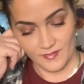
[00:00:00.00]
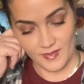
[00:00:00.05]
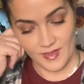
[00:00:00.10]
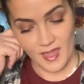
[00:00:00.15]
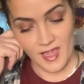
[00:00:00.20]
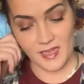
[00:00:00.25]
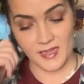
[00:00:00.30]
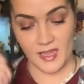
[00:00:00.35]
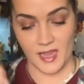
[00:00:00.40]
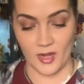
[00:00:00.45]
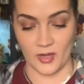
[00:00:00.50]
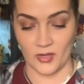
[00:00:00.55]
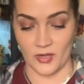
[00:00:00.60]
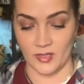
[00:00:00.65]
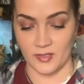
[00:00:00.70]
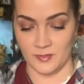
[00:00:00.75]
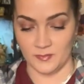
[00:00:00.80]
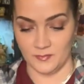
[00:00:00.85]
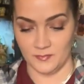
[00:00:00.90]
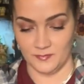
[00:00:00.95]
and
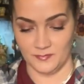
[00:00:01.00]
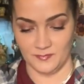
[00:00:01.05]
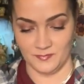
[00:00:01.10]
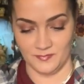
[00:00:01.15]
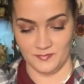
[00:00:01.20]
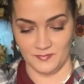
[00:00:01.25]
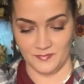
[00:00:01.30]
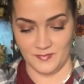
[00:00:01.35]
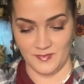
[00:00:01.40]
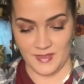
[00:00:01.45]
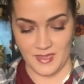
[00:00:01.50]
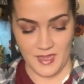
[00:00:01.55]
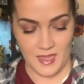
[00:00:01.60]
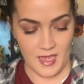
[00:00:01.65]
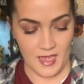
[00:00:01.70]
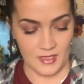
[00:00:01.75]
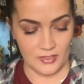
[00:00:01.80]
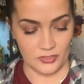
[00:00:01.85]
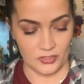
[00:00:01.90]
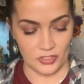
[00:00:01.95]
Aaron and